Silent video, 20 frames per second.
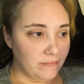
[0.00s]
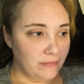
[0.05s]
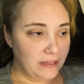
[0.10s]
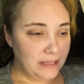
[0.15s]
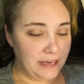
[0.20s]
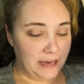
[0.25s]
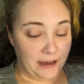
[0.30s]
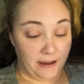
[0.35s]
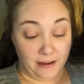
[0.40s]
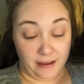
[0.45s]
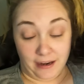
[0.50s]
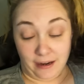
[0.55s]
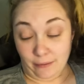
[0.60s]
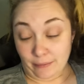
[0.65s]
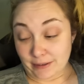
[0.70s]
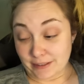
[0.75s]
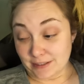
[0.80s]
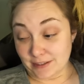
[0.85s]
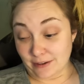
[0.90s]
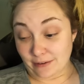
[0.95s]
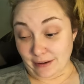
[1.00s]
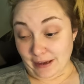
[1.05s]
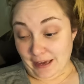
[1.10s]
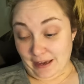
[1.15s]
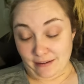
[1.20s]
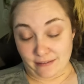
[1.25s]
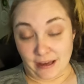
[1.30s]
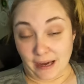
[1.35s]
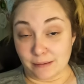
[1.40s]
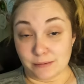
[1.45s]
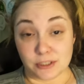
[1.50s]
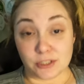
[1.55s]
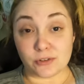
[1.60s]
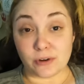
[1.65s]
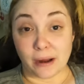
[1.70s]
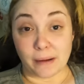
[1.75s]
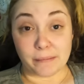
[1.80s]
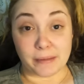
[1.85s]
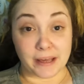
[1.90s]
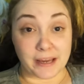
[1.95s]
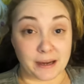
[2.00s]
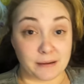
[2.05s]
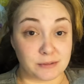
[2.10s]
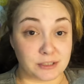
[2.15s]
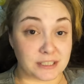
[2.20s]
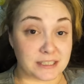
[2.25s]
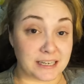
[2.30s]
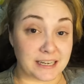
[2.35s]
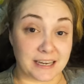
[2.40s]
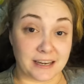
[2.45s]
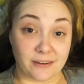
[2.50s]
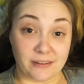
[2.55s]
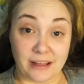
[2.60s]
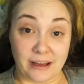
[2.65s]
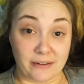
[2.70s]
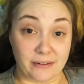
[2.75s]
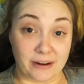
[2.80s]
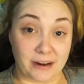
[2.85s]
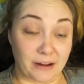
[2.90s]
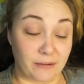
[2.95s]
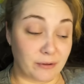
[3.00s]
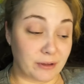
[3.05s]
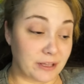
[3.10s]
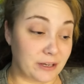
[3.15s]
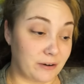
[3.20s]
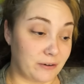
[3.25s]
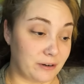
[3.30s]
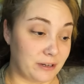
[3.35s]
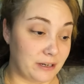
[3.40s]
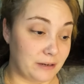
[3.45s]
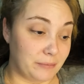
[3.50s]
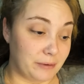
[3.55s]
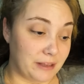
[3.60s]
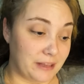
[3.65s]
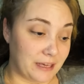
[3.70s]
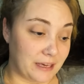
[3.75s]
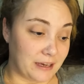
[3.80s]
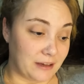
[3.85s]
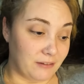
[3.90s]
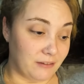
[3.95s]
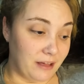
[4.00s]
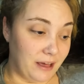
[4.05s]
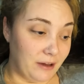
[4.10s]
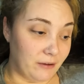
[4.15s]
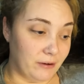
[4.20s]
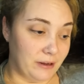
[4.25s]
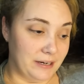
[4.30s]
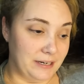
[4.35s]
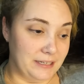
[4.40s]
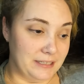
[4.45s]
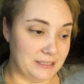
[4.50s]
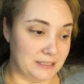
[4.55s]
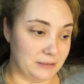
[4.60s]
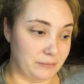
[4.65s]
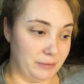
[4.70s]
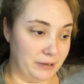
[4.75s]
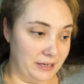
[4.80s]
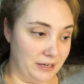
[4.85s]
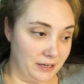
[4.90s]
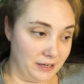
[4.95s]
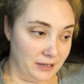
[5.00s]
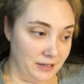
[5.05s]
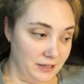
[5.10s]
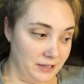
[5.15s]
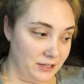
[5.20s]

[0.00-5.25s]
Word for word: yeah, anyways, okay, I'm just rambling, I'm just thinking out loud, and I really don't need to be thinking out loud, I need to be